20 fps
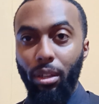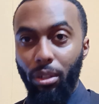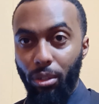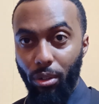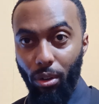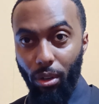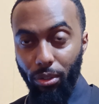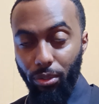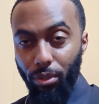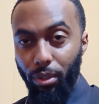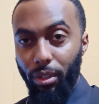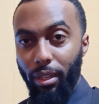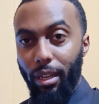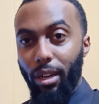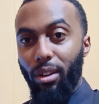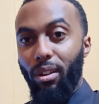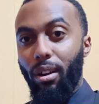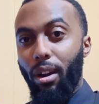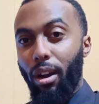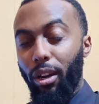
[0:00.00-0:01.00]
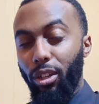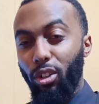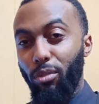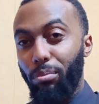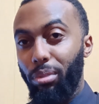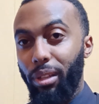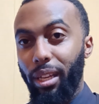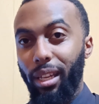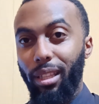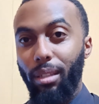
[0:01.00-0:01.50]
You're also going to hear audio
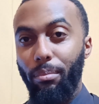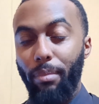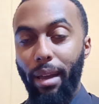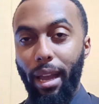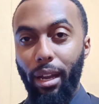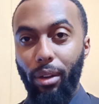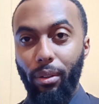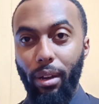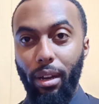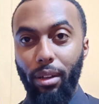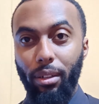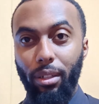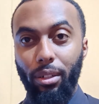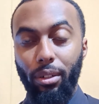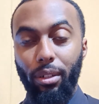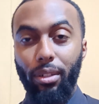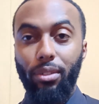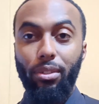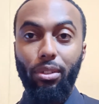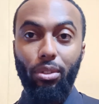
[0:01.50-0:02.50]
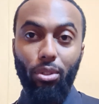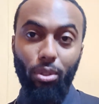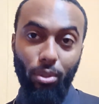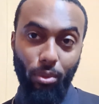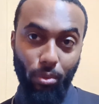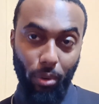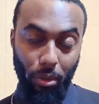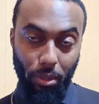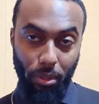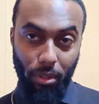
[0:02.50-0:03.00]
playing in the background, and you're going to see
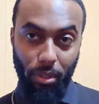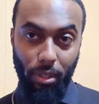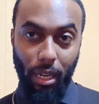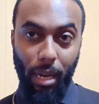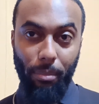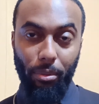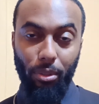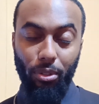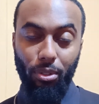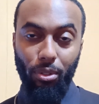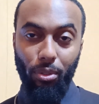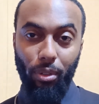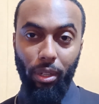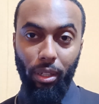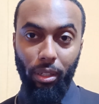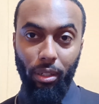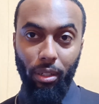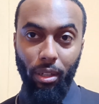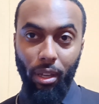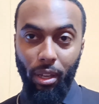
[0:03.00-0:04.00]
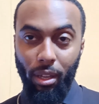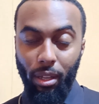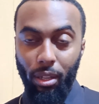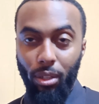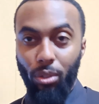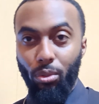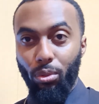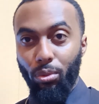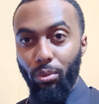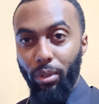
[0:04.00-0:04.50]
two words at the top of the screen.
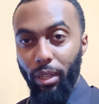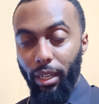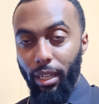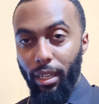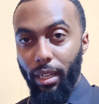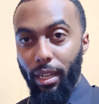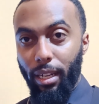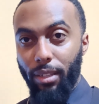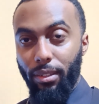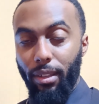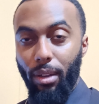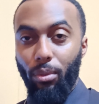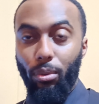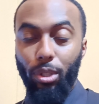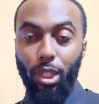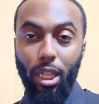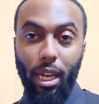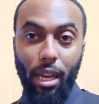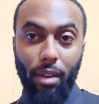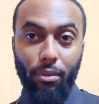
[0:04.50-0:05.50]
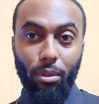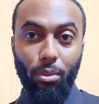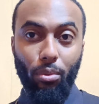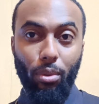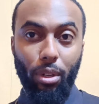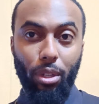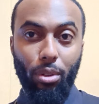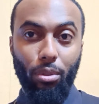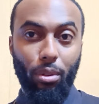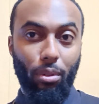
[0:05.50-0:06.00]
You will recognize that whichever
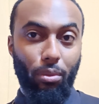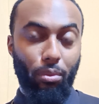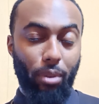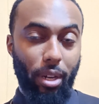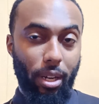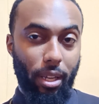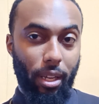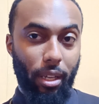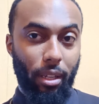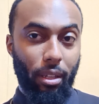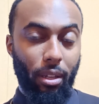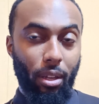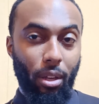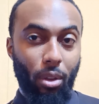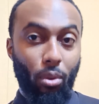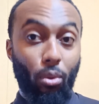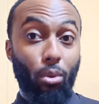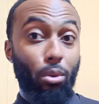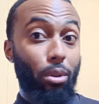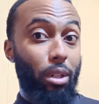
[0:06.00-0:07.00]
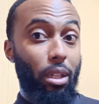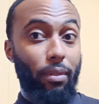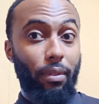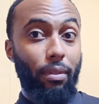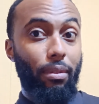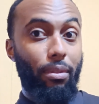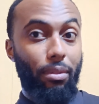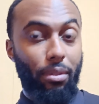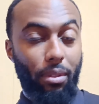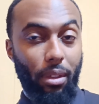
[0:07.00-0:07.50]
one you are reading or
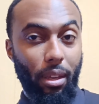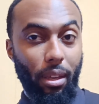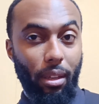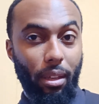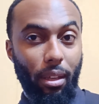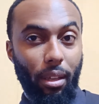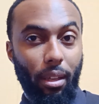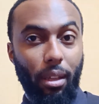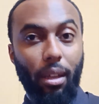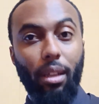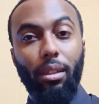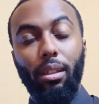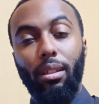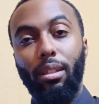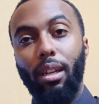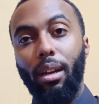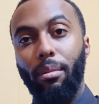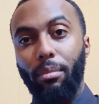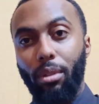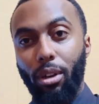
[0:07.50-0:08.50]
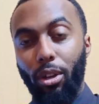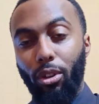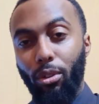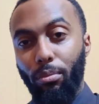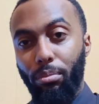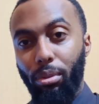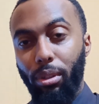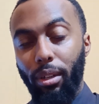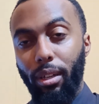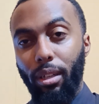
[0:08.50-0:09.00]
even thinking at the time the
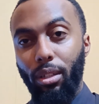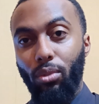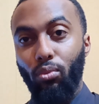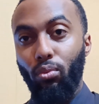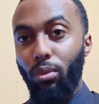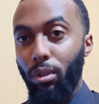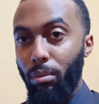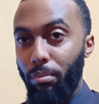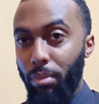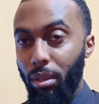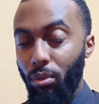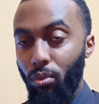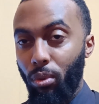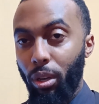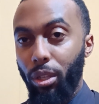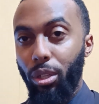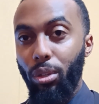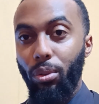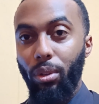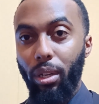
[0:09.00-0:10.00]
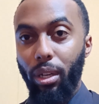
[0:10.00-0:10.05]
audio plays will be what you